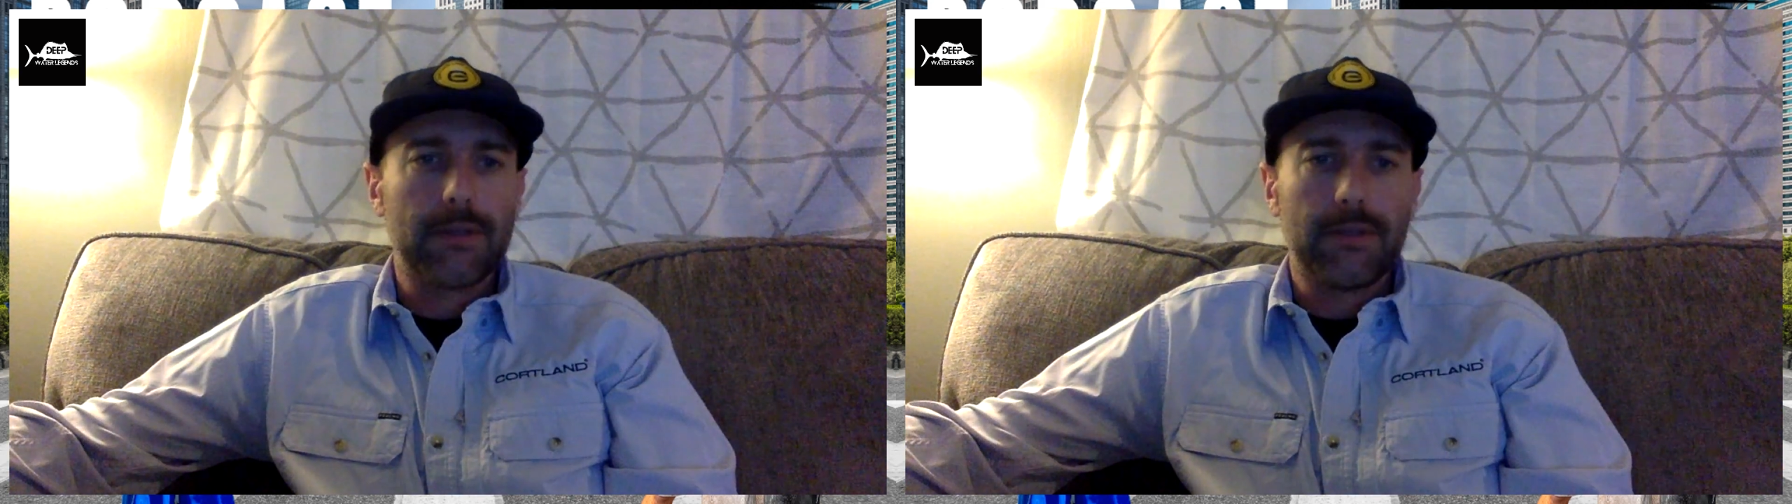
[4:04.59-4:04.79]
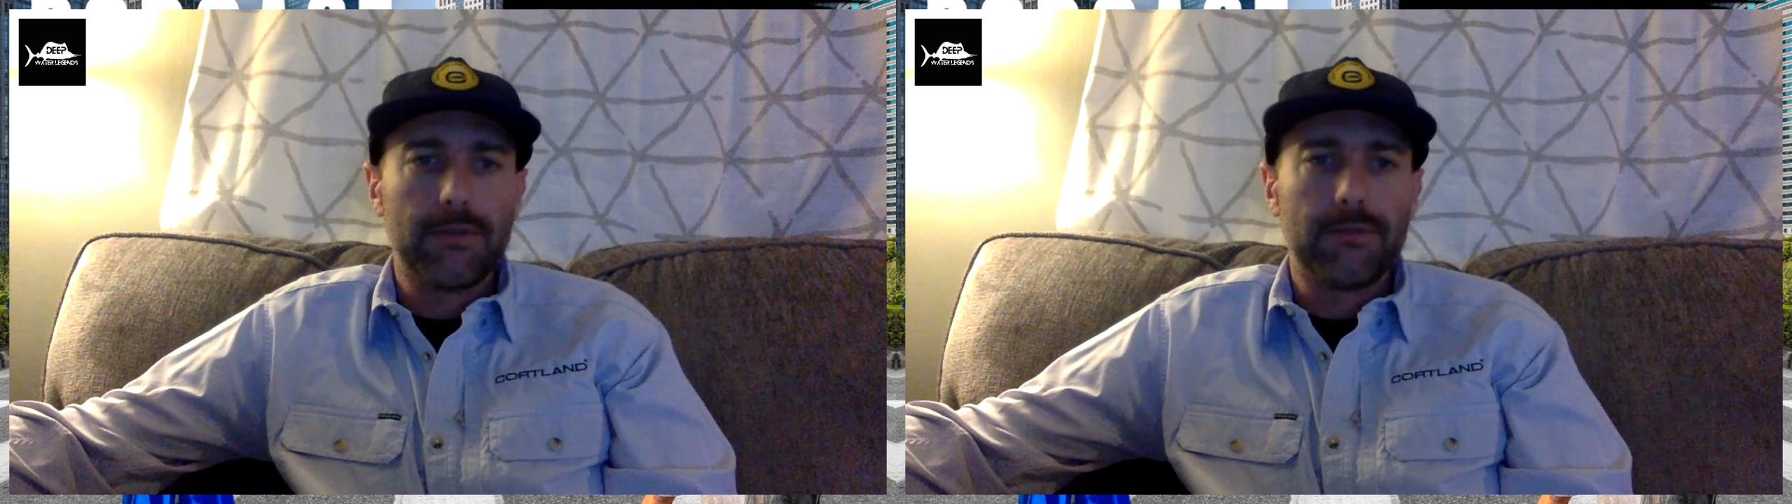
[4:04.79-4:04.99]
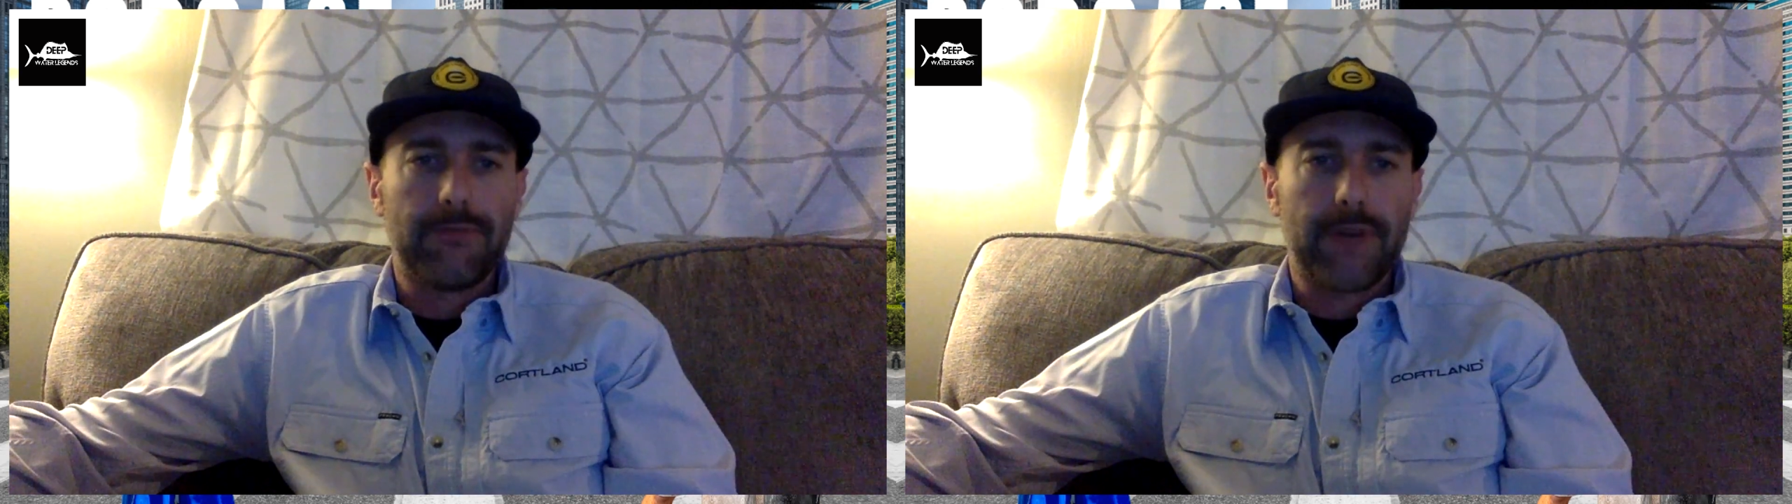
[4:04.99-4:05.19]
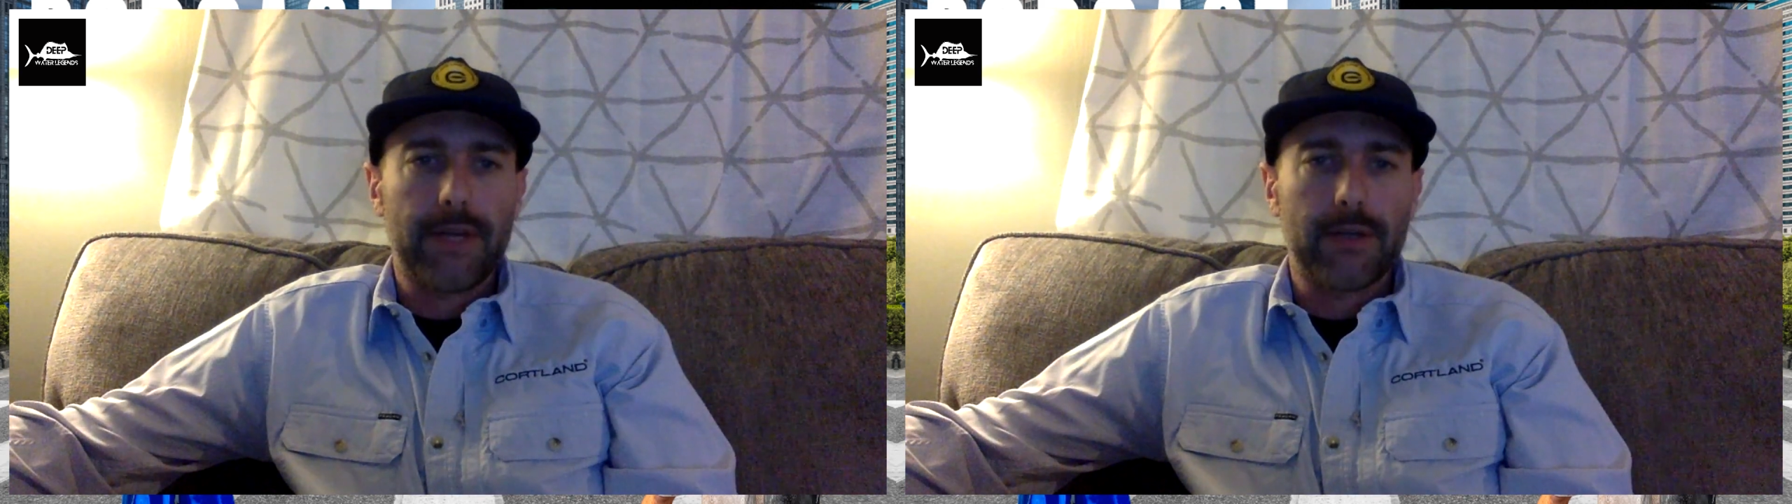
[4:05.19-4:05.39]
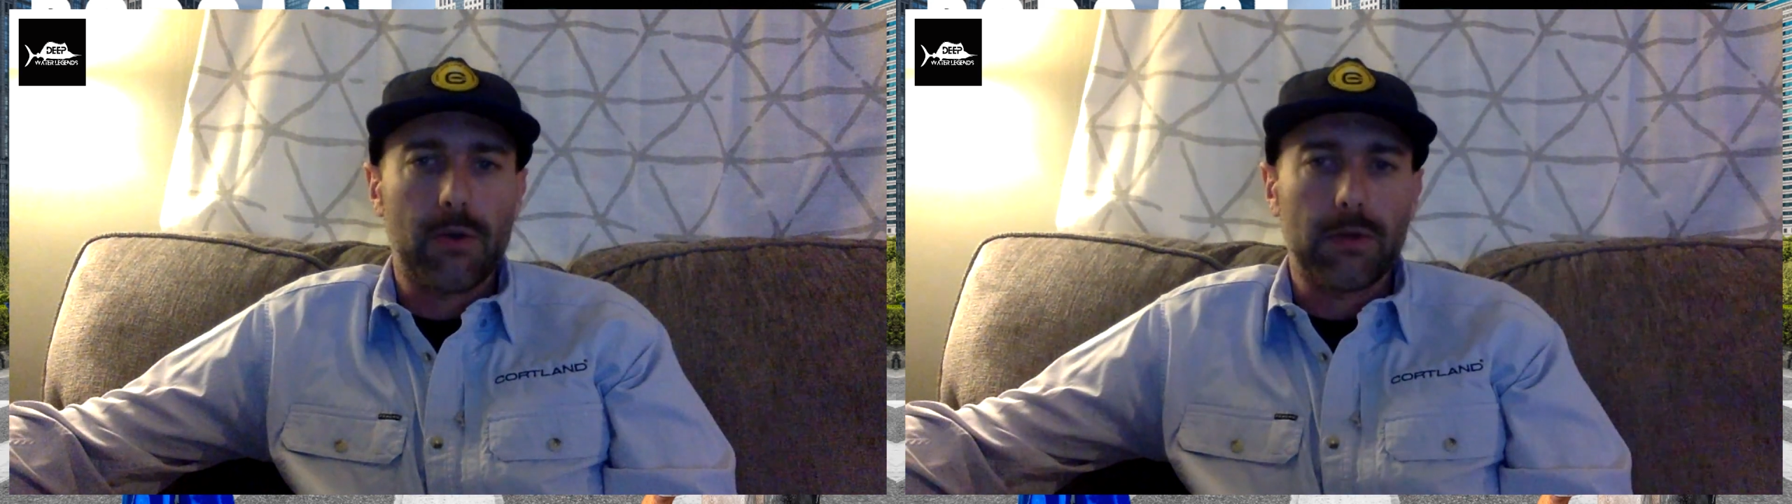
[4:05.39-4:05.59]
you would
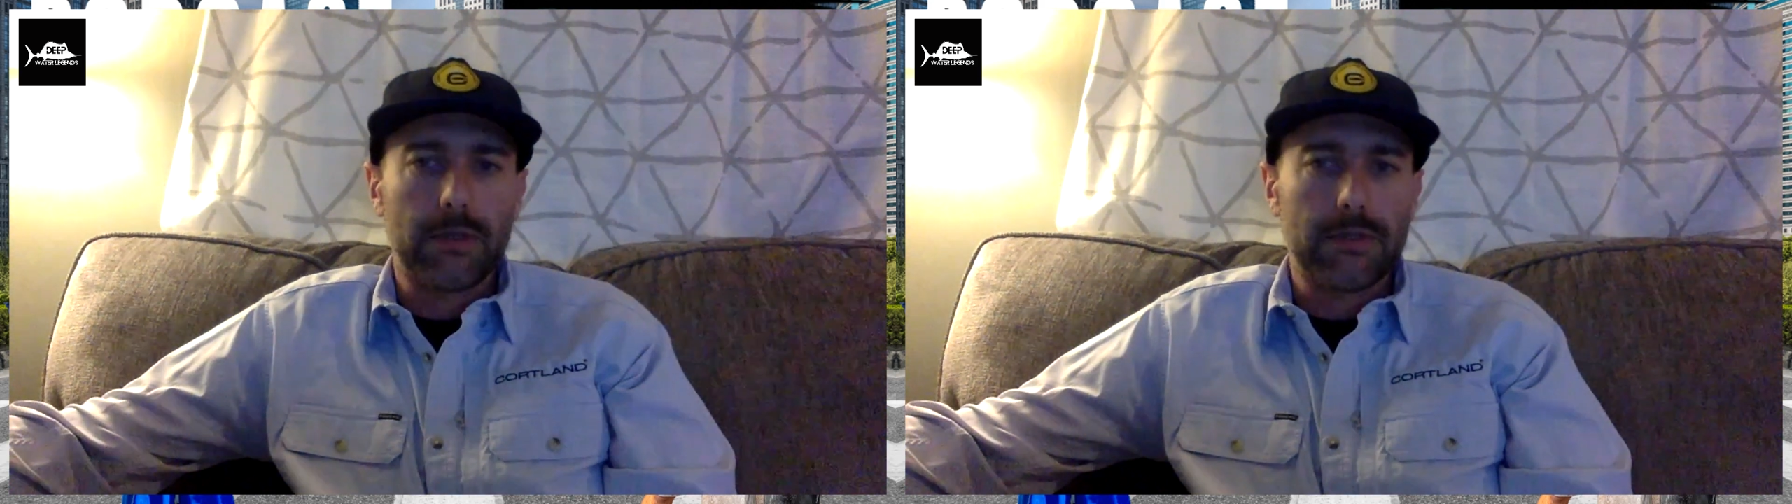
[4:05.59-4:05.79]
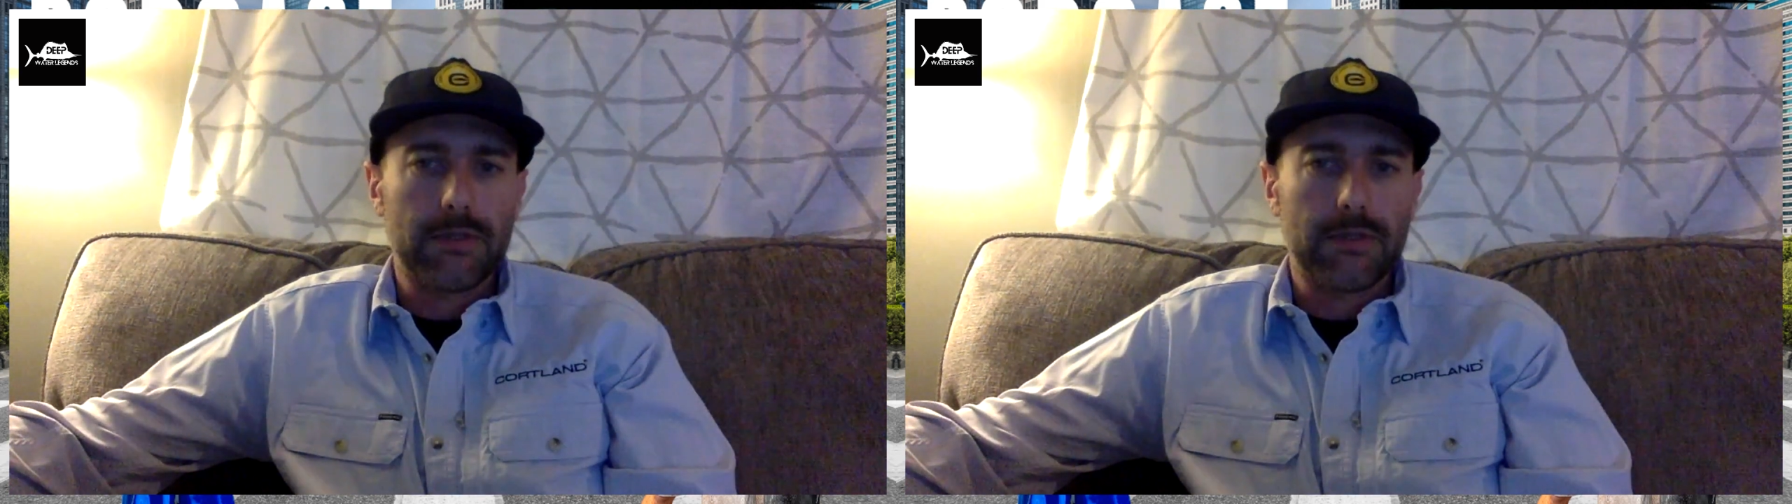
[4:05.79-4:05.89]
find Cortland.